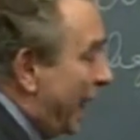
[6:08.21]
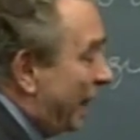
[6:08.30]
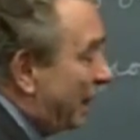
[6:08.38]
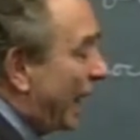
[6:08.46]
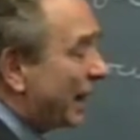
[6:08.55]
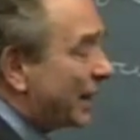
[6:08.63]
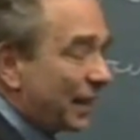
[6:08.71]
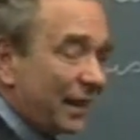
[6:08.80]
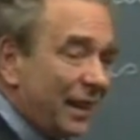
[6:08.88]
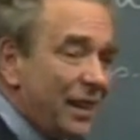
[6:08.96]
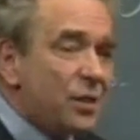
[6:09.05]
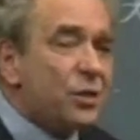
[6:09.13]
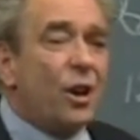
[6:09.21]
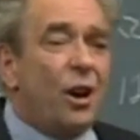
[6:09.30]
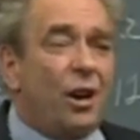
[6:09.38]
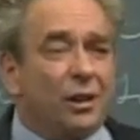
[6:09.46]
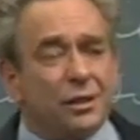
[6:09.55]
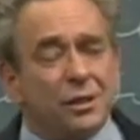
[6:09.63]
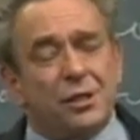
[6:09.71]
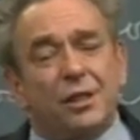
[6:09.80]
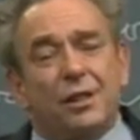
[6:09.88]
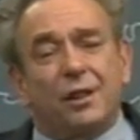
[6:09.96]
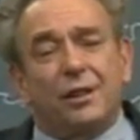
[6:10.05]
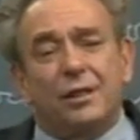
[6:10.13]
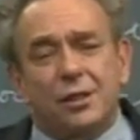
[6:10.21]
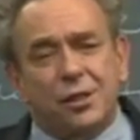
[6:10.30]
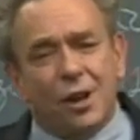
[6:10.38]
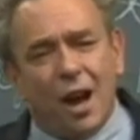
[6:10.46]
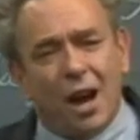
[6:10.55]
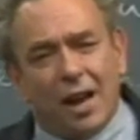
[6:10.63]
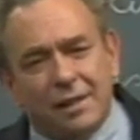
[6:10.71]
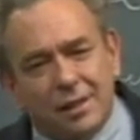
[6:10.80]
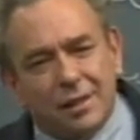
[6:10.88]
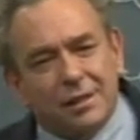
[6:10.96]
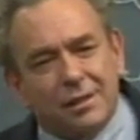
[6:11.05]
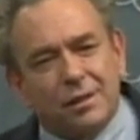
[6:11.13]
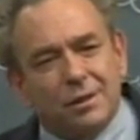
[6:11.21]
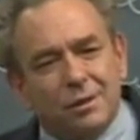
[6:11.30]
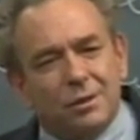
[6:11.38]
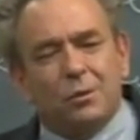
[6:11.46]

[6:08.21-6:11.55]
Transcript: that these scholars sought to